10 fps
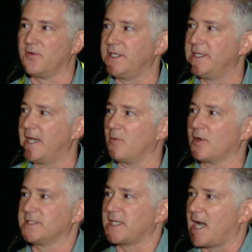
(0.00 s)
the
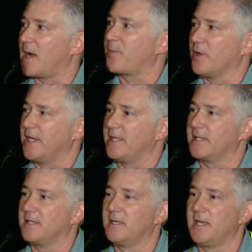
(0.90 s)
network is
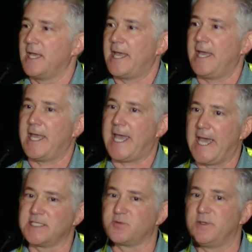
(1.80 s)
operating
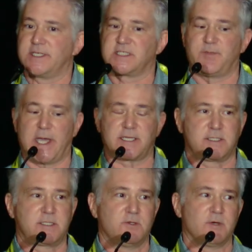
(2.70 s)
as we expect
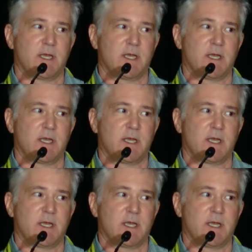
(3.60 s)
it to?